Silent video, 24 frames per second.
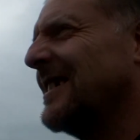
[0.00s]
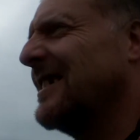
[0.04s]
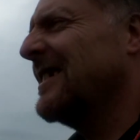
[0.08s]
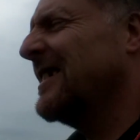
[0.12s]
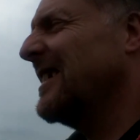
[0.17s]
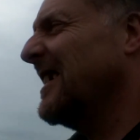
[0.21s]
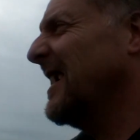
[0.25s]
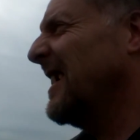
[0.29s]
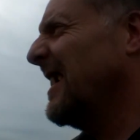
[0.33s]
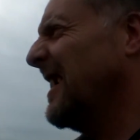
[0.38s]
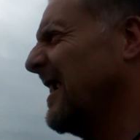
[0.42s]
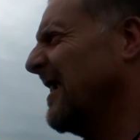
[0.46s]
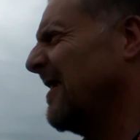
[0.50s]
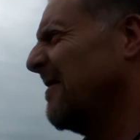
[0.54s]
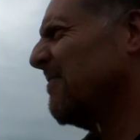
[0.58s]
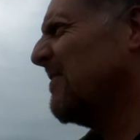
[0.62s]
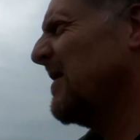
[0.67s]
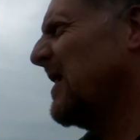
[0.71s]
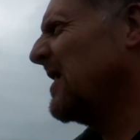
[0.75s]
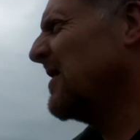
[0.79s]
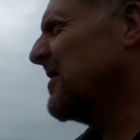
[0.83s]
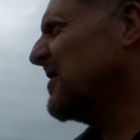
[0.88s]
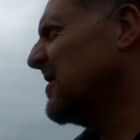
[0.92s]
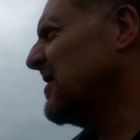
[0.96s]
Yeah,
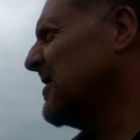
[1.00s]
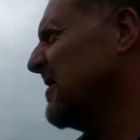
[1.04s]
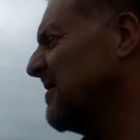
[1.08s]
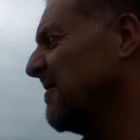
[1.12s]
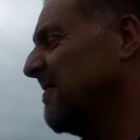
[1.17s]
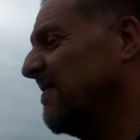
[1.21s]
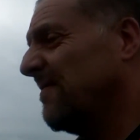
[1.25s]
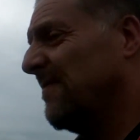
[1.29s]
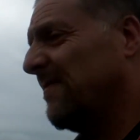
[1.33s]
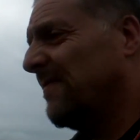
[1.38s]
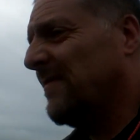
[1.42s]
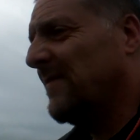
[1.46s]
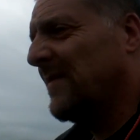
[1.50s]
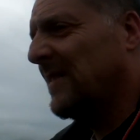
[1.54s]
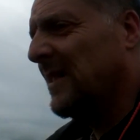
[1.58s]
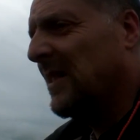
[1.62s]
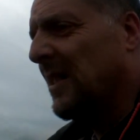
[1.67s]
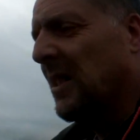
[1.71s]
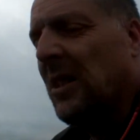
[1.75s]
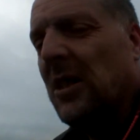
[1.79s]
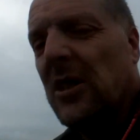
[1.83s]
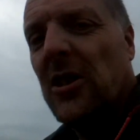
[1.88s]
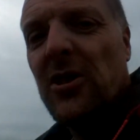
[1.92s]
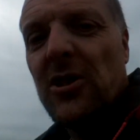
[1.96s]
bless her.
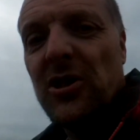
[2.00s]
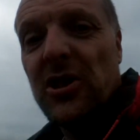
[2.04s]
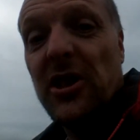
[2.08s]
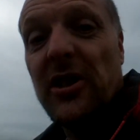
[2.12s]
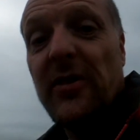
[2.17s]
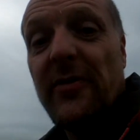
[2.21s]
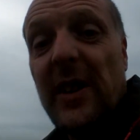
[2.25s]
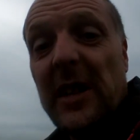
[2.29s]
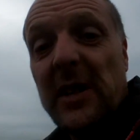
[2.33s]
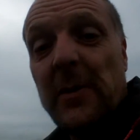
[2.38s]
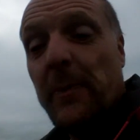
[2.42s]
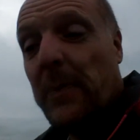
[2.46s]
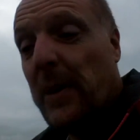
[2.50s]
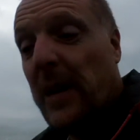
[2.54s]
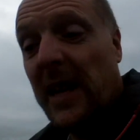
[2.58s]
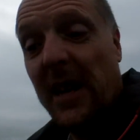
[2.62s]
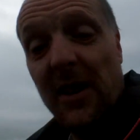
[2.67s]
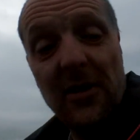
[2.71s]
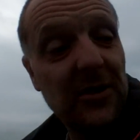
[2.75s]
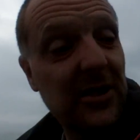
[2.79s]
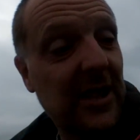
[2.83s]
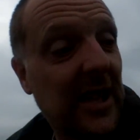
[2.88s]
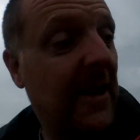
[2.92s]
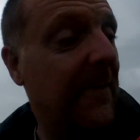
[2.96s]
She'd have had a pee
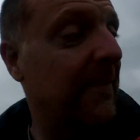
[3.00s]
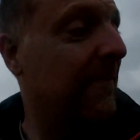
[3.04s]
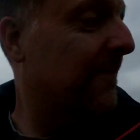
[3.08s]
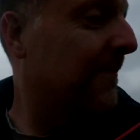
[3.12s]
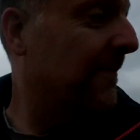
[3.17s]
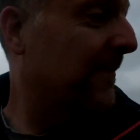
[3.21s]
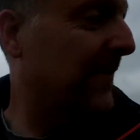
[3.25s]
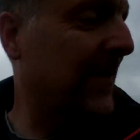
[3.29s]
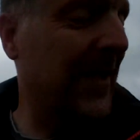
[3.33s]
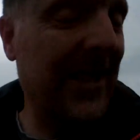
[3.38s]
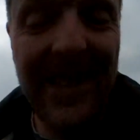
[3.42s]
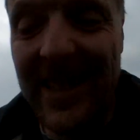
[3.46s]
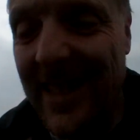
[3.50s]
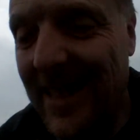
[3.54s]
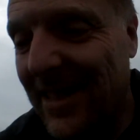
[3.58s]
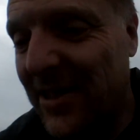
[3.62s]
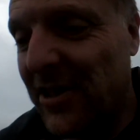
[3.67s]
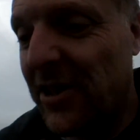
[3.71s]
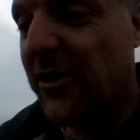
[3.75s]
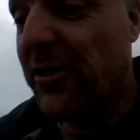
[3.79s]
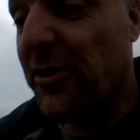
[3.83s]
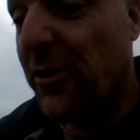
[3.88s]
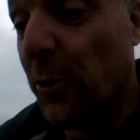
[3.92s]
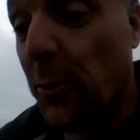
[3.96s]
on them.
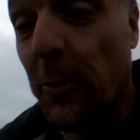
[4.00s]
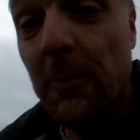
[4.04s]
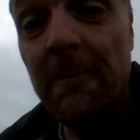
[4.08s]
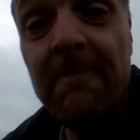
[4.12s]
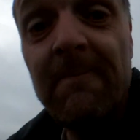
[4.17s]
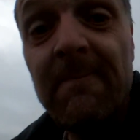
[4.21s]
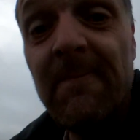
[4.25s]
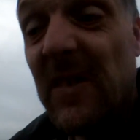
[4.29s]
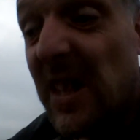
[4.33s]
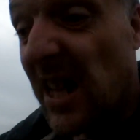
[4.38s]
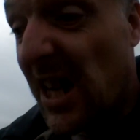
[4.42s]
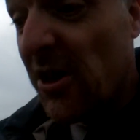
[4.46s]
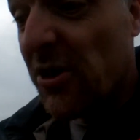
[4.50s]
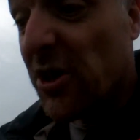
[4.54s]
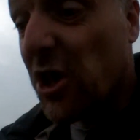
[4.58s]
She'd have thought, they're